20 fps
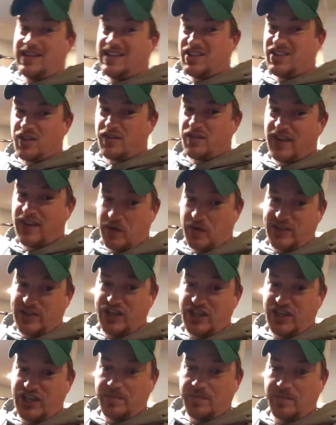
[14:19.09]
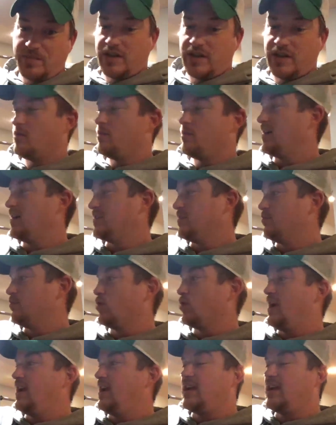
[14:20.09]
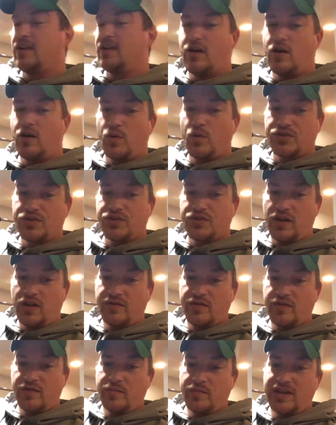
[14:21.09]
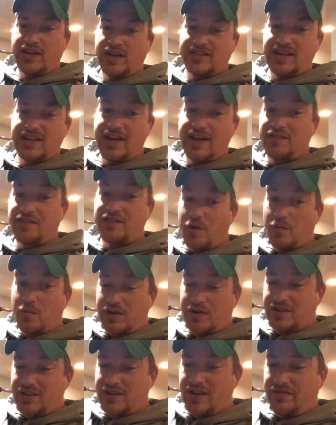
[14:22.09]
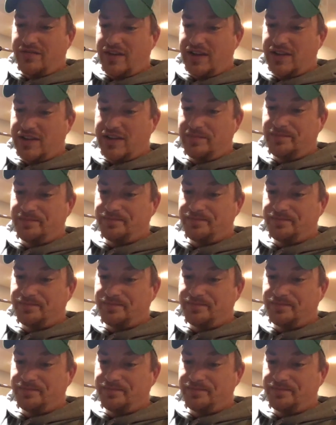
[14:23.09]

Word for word: are very cheap and they're about to break almost all of them because I have so much stuff on them.